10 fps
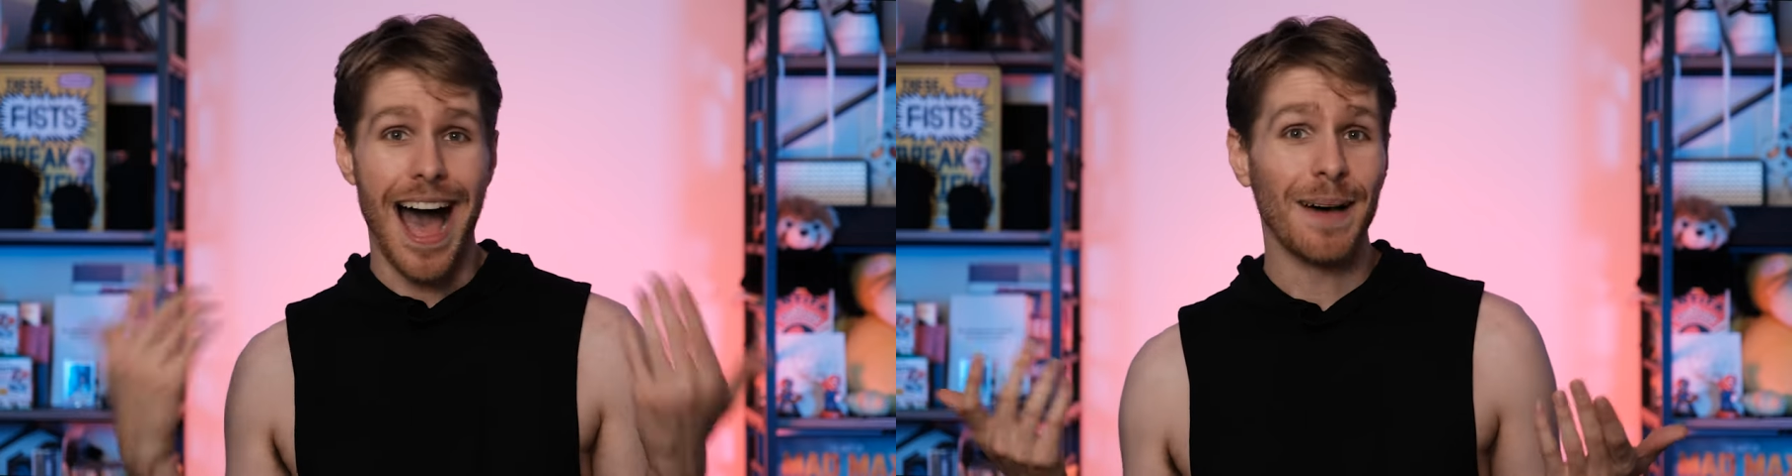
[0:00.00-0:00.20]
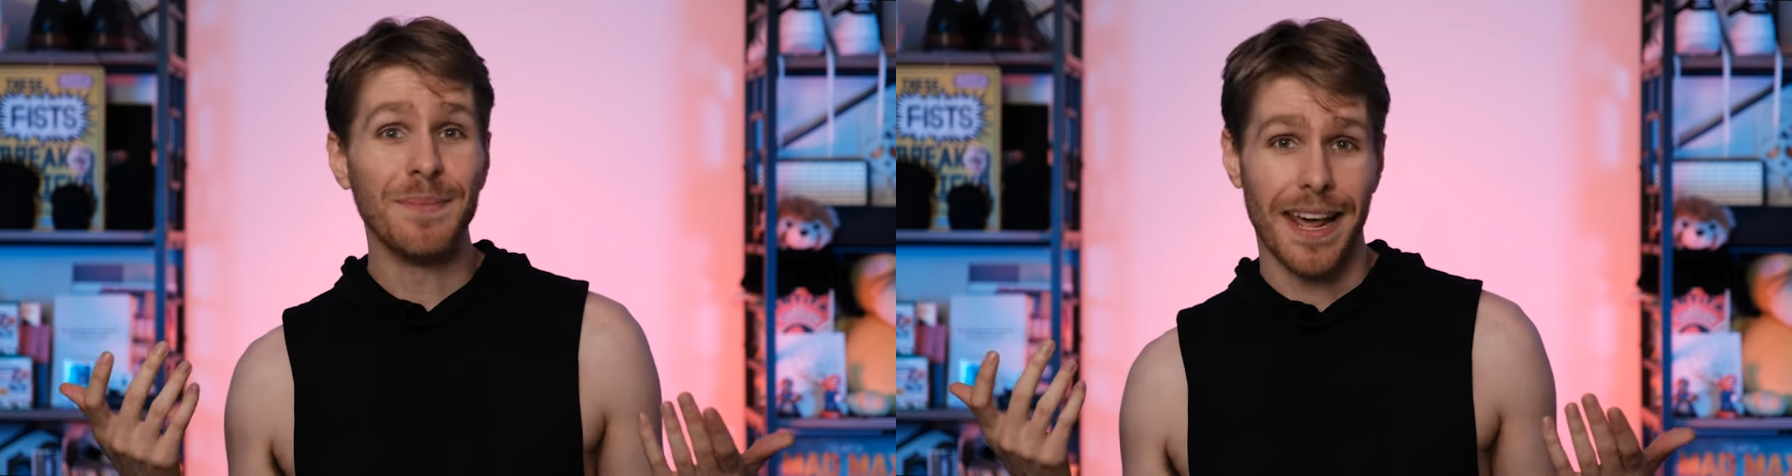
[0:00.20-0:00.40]

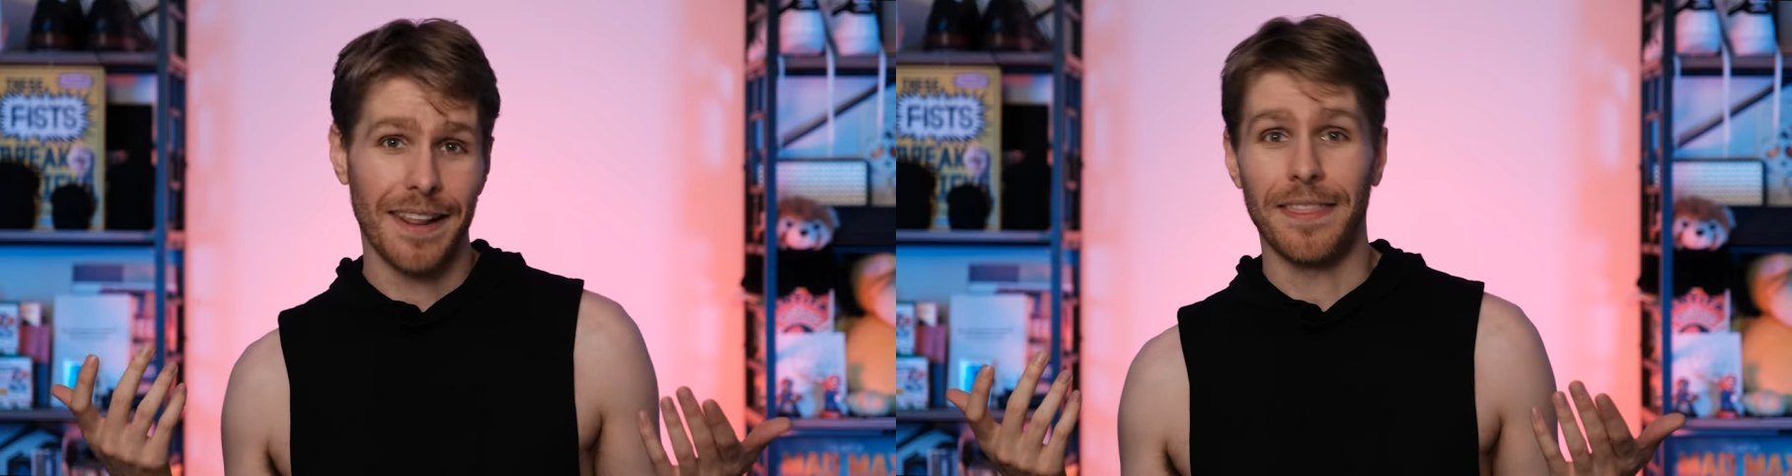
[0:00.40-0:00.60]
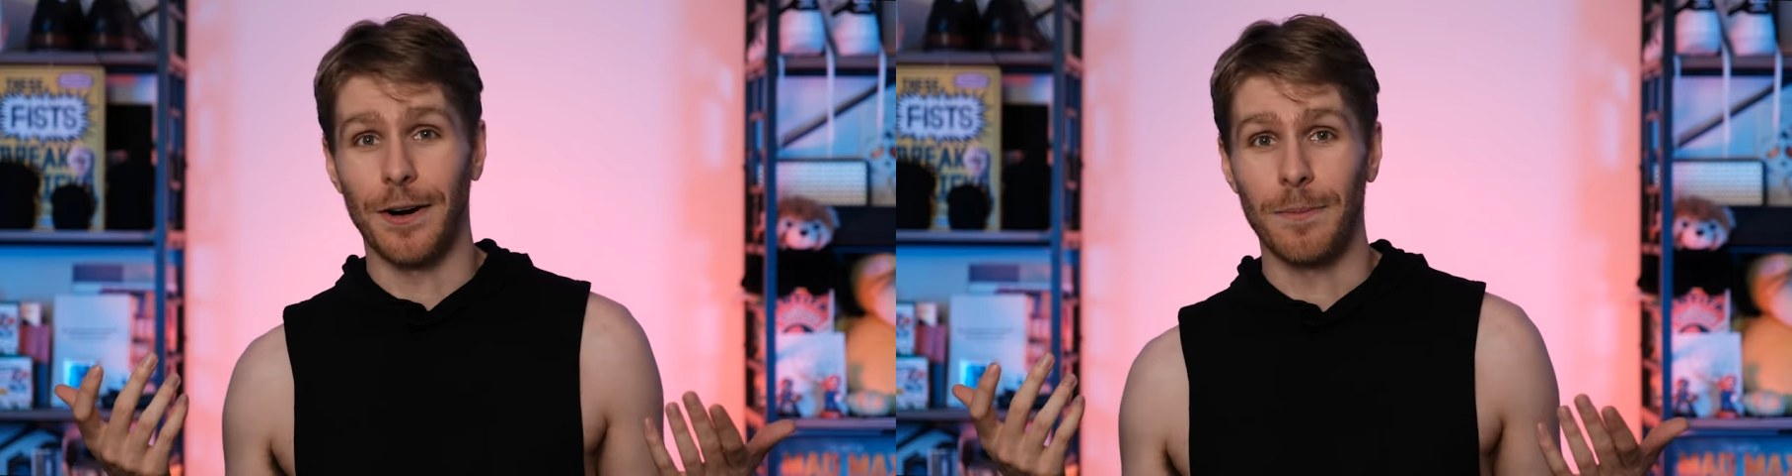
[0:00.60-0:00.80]
I'm not
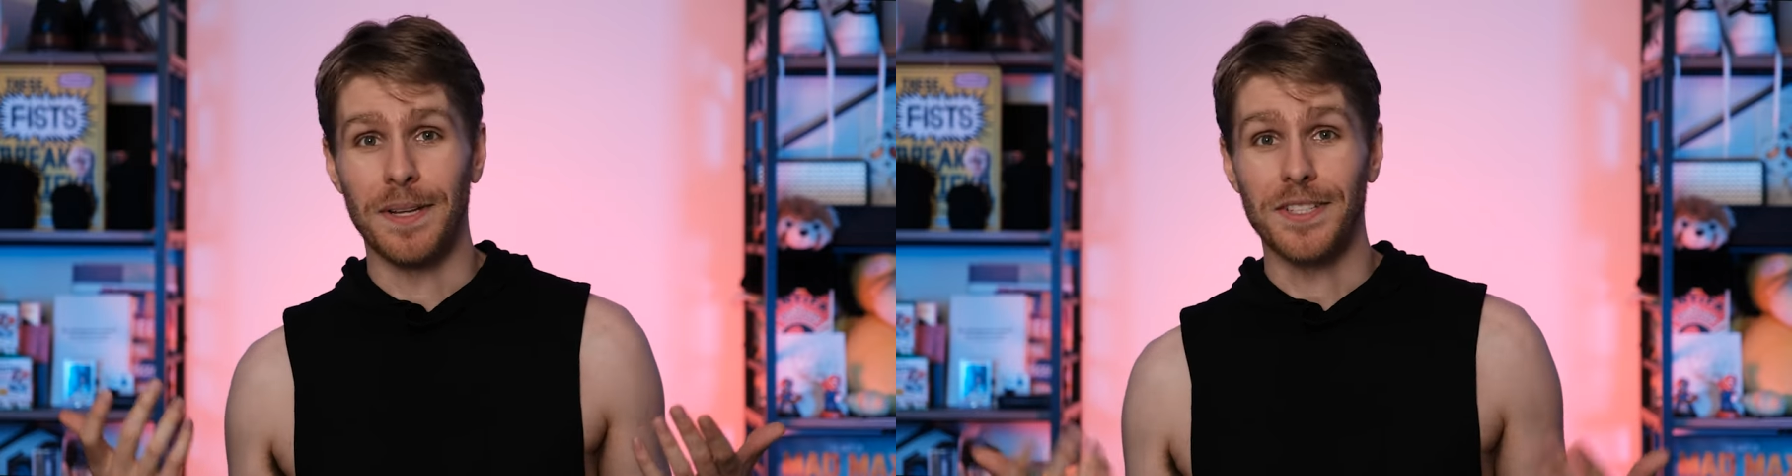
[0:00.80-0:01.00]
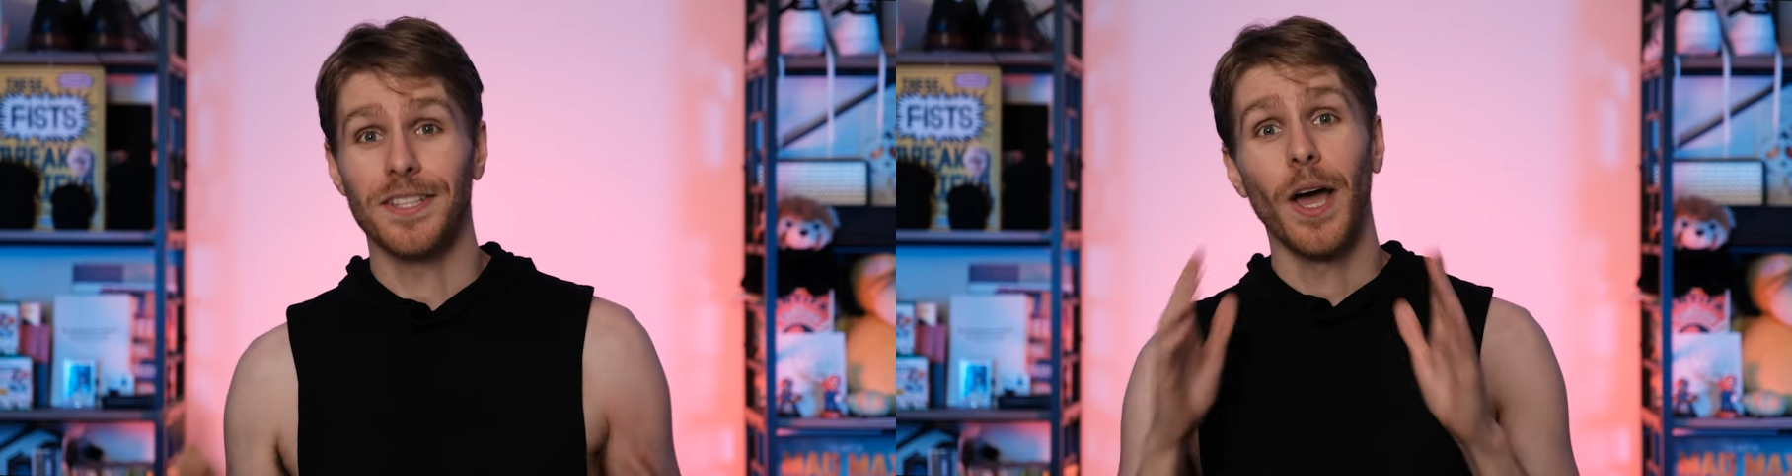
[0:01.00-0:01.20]
a
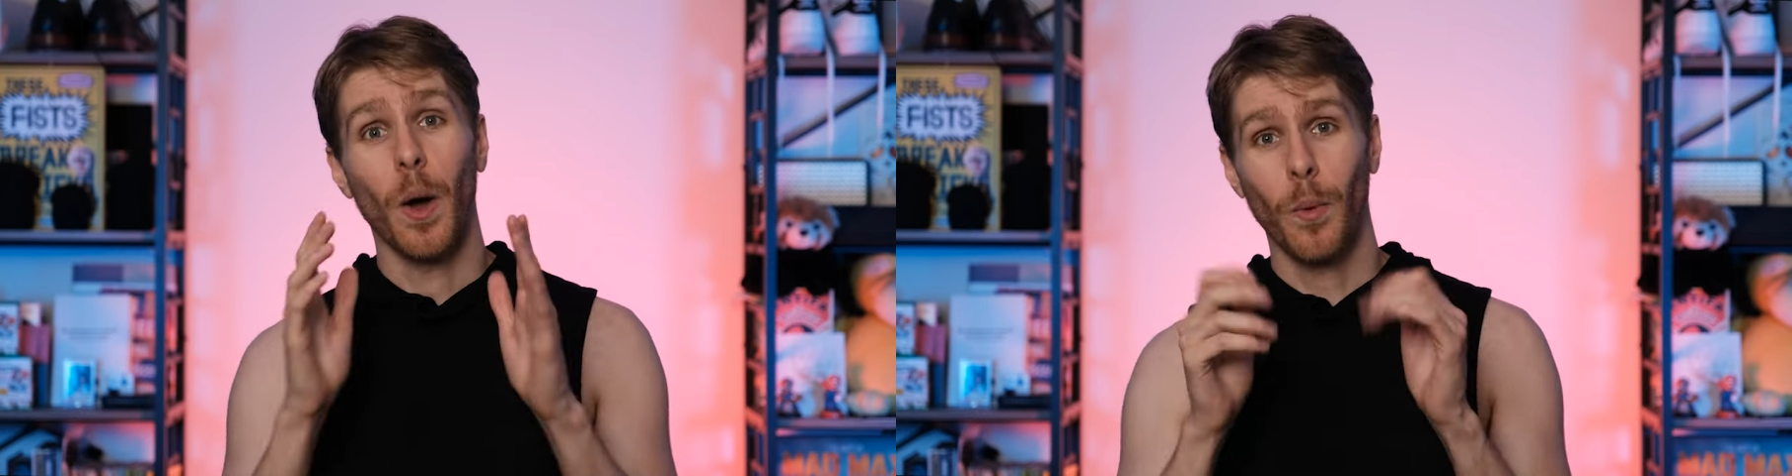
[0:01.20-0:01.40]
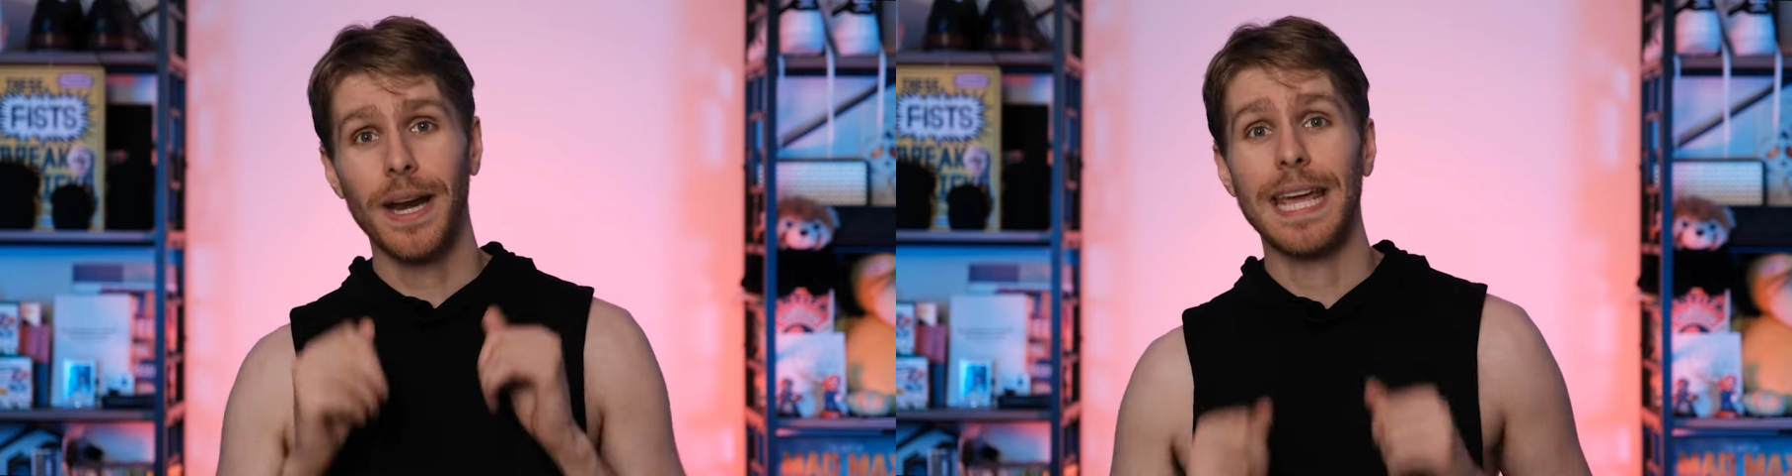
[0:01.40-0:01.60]
therapist. What I